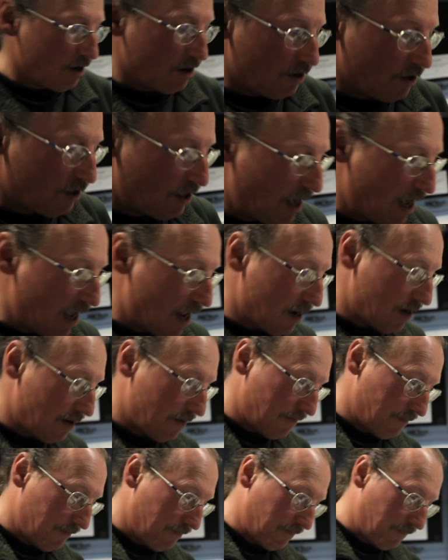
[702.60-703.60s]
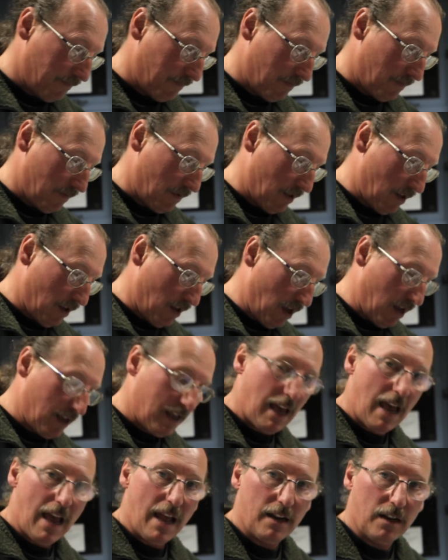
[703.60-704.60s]
You then,
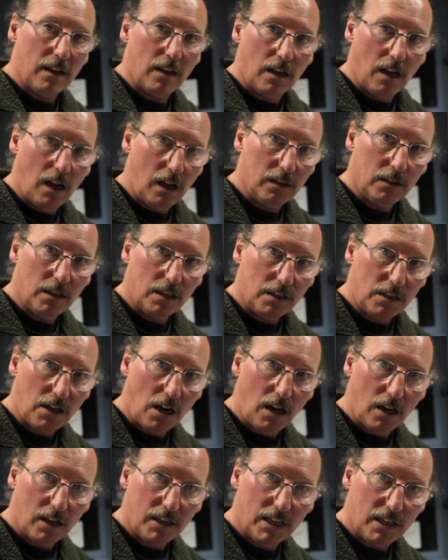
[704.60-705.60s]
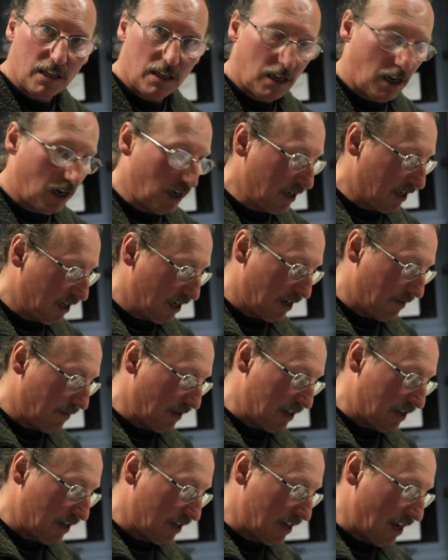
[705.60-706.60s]
again, under darkish lighting, but
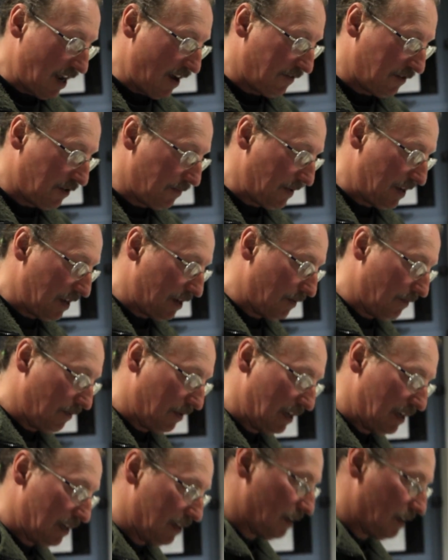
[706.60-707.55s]
it doesn't have to be complete